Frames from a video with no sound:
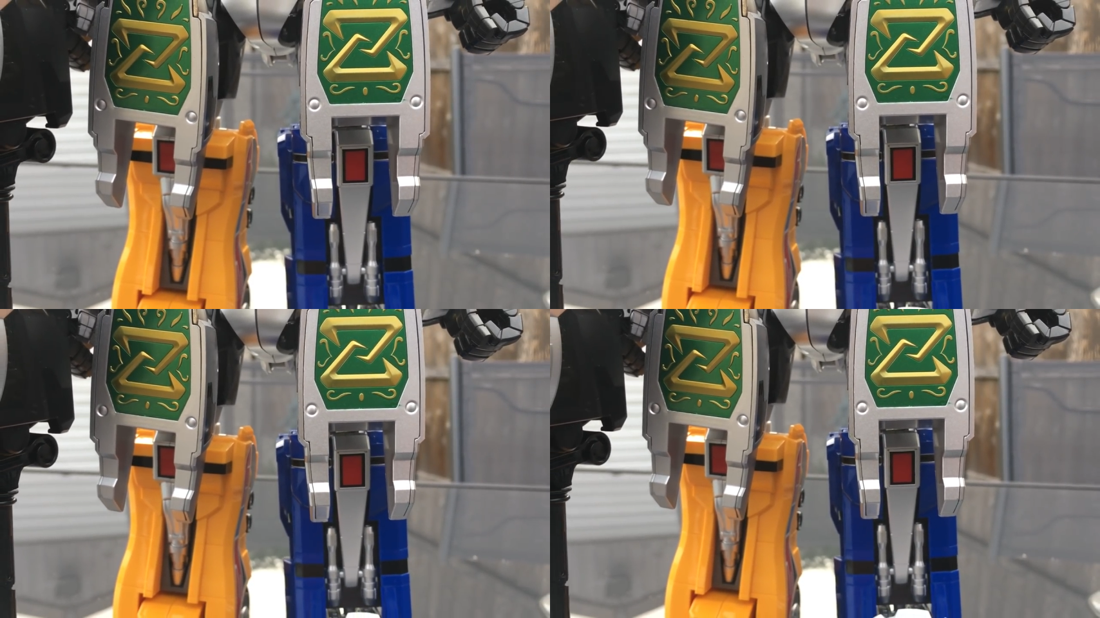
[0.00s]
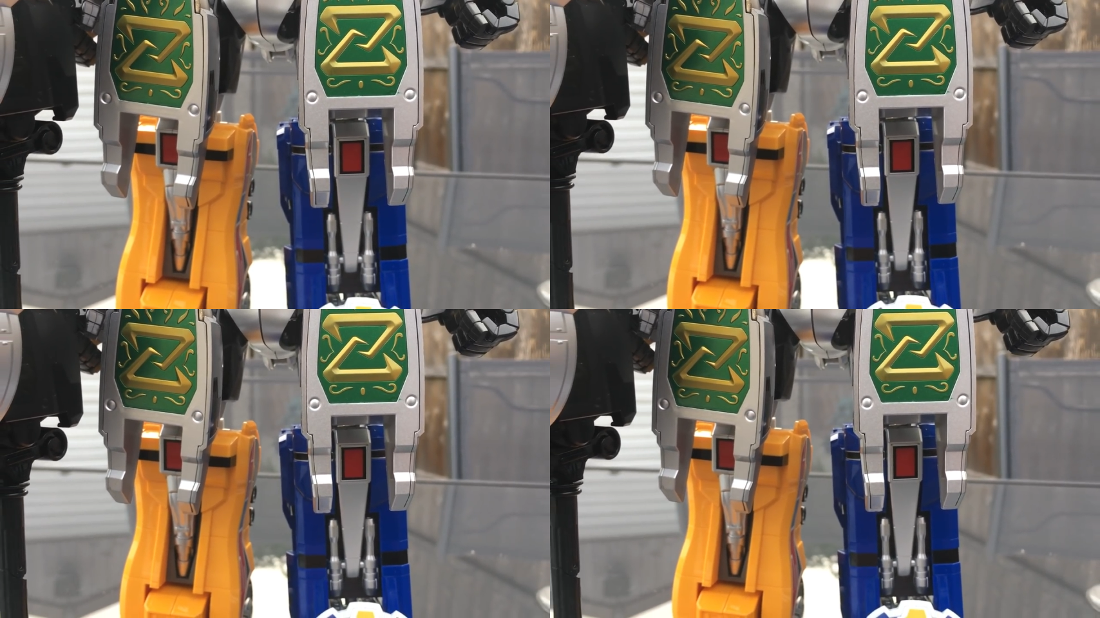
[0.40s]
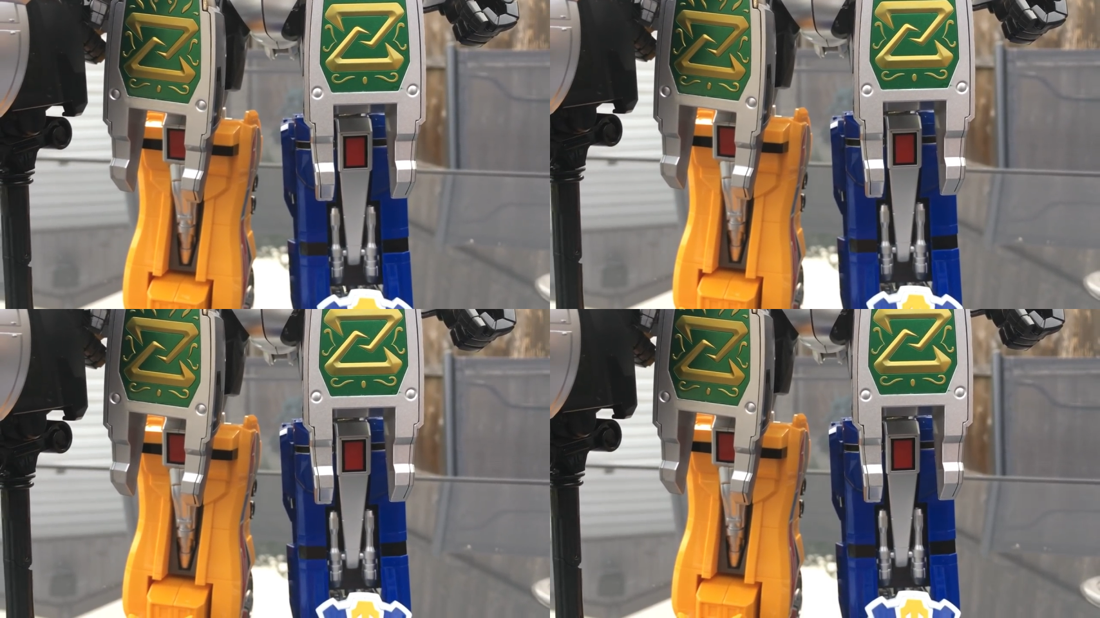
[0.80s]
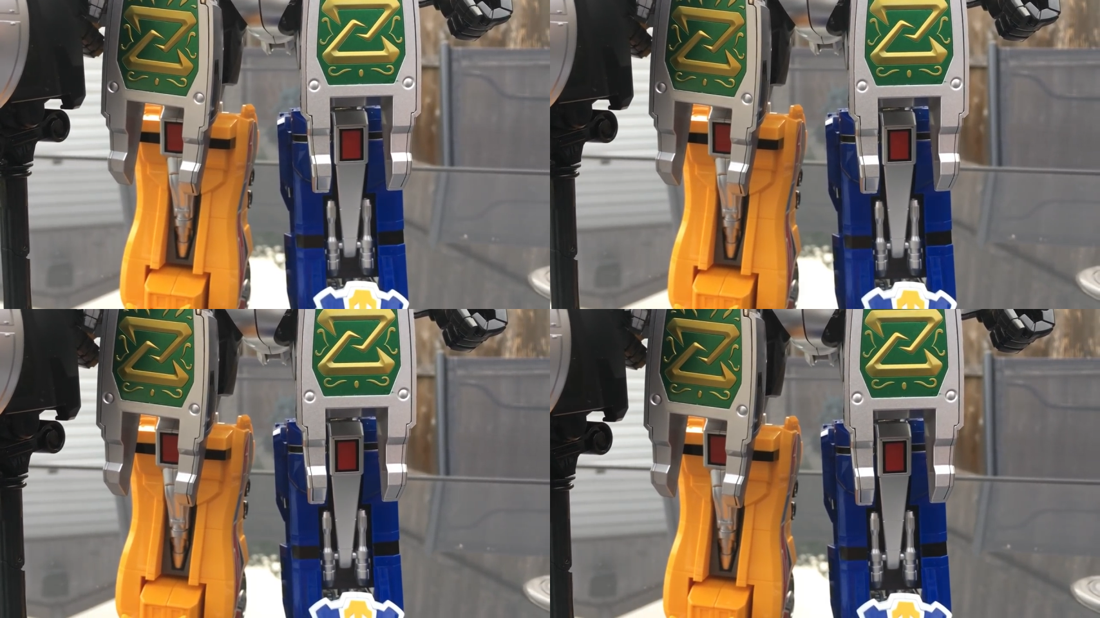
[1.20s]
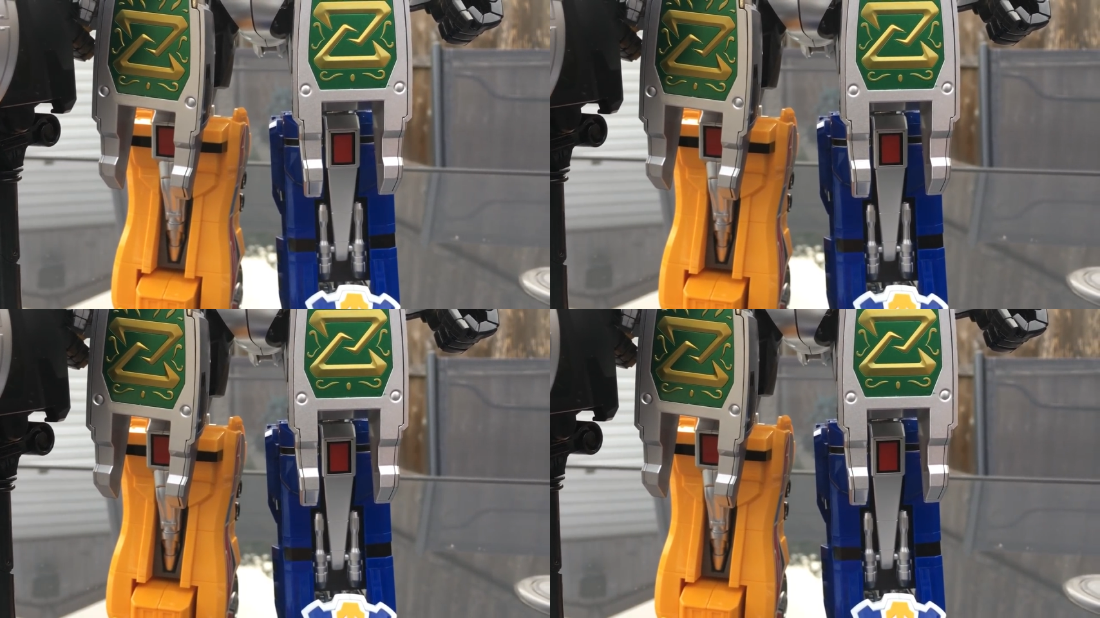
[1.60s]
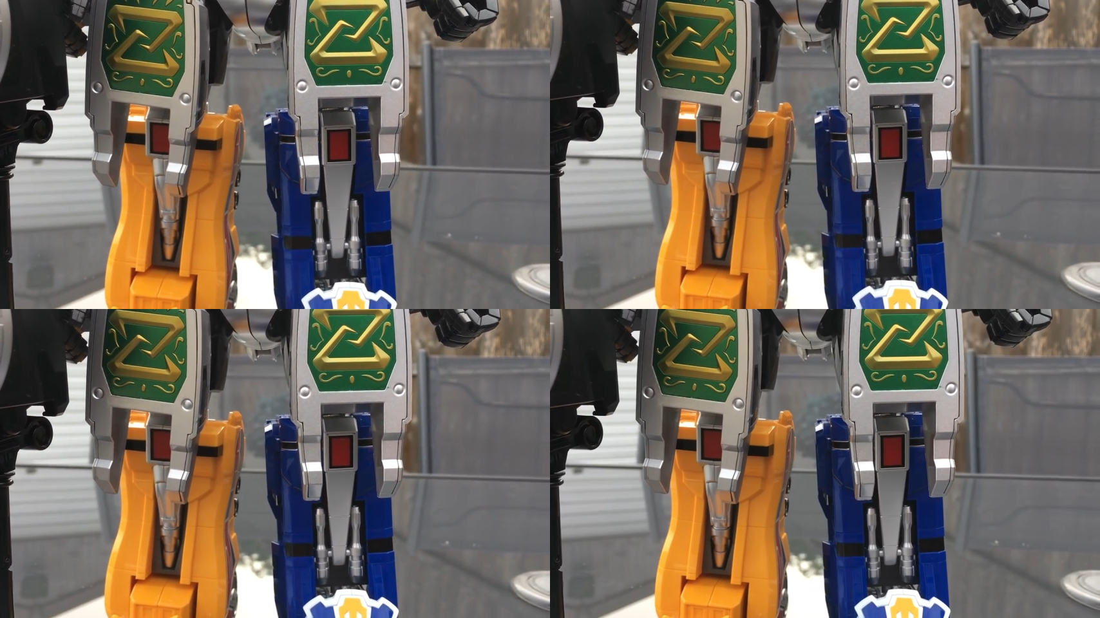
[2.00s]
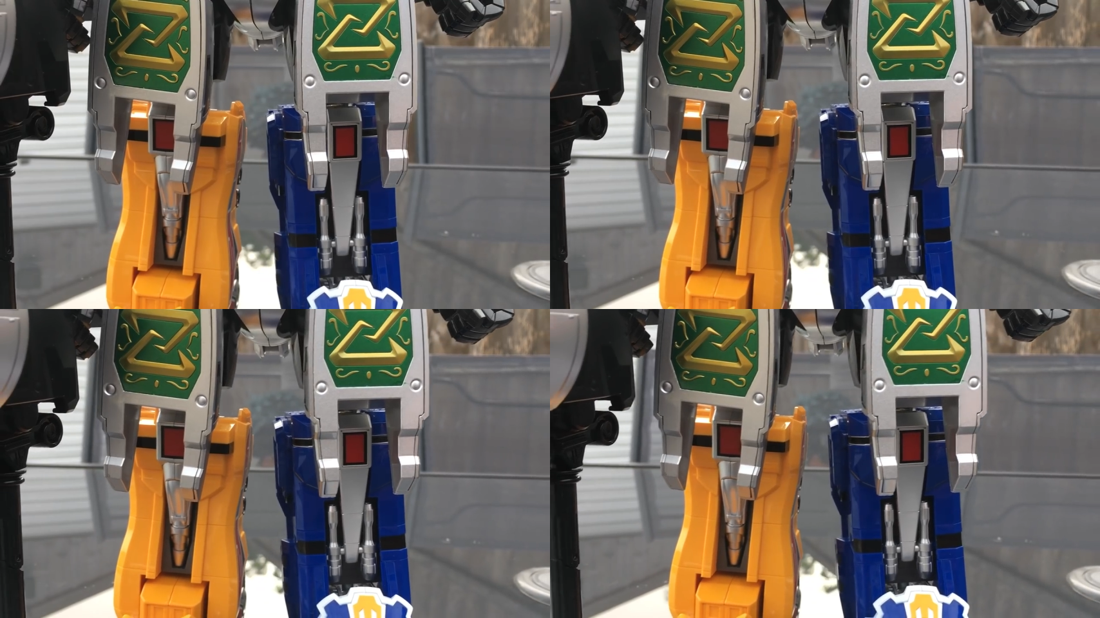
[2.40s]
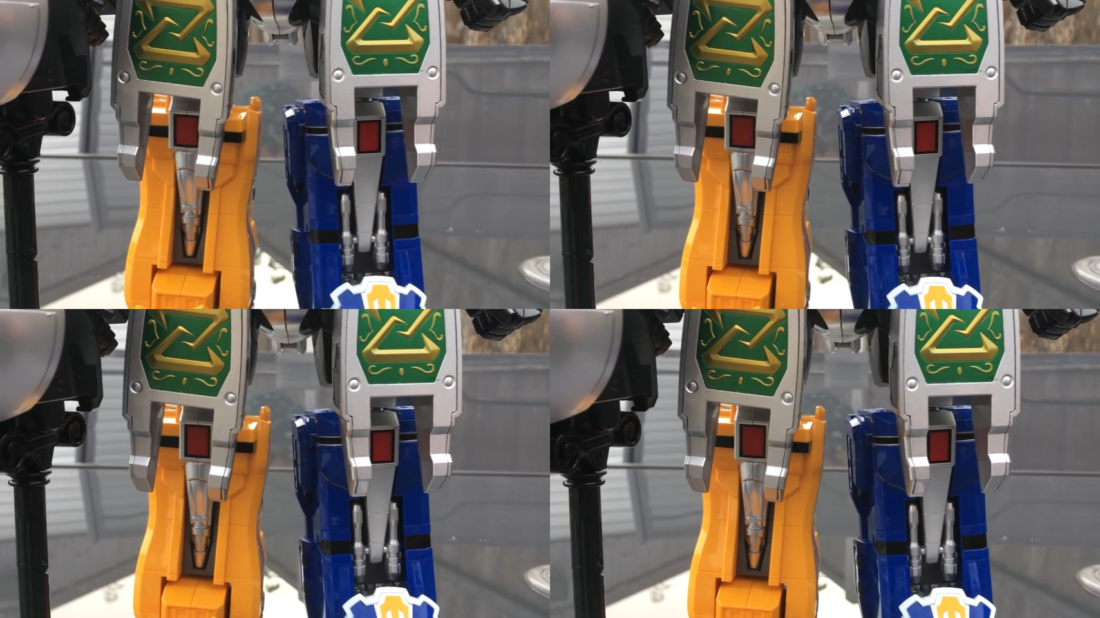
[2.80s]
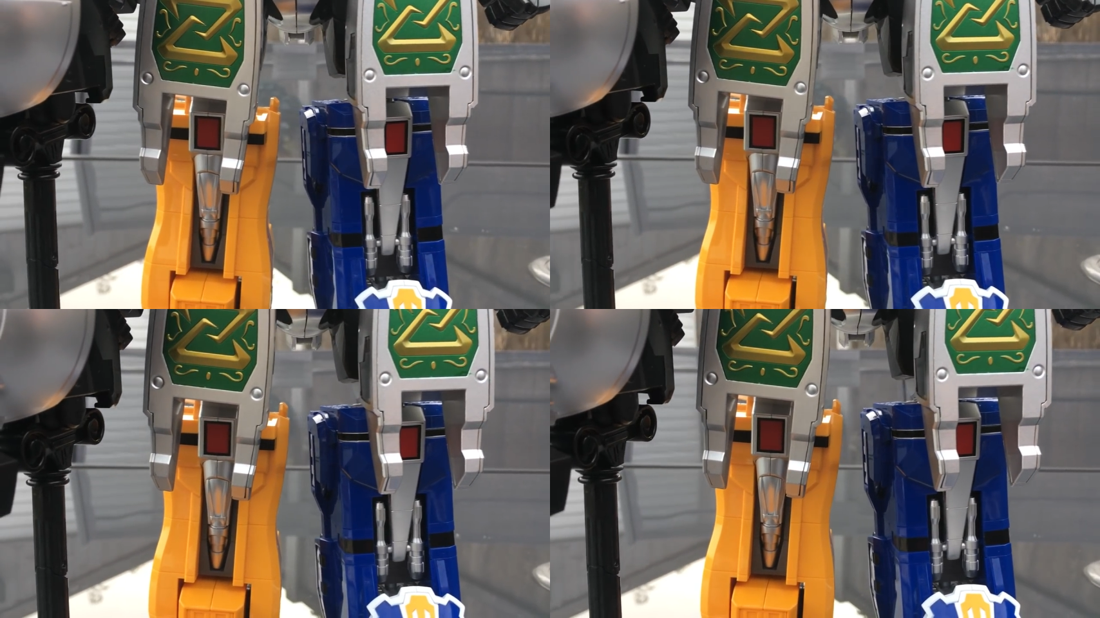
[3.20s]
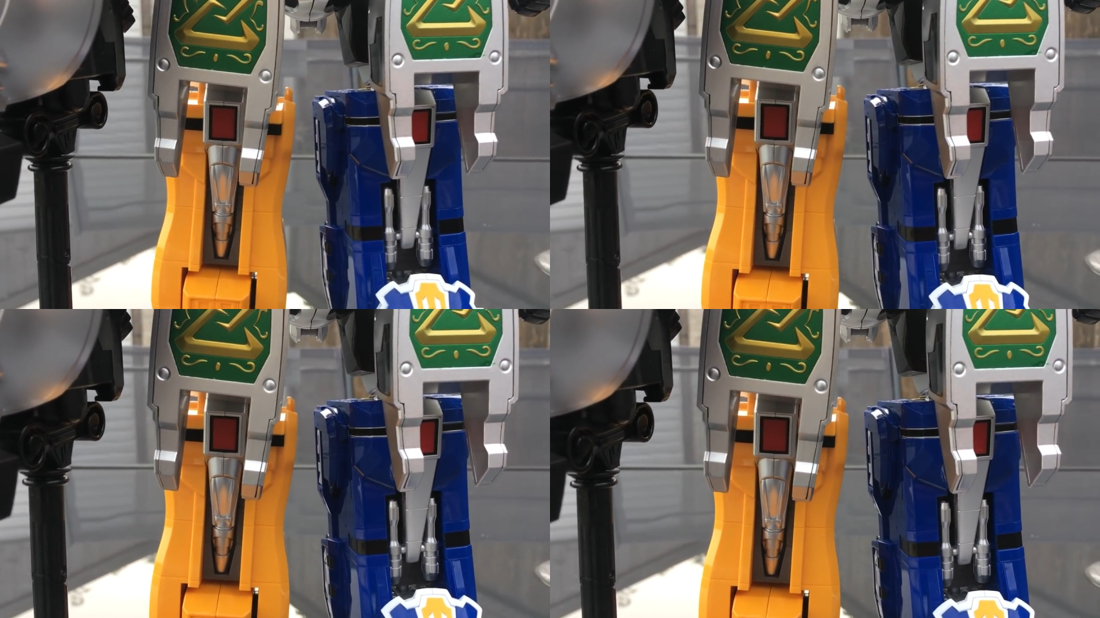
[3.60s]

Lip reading: Nobody's mouth can be seen.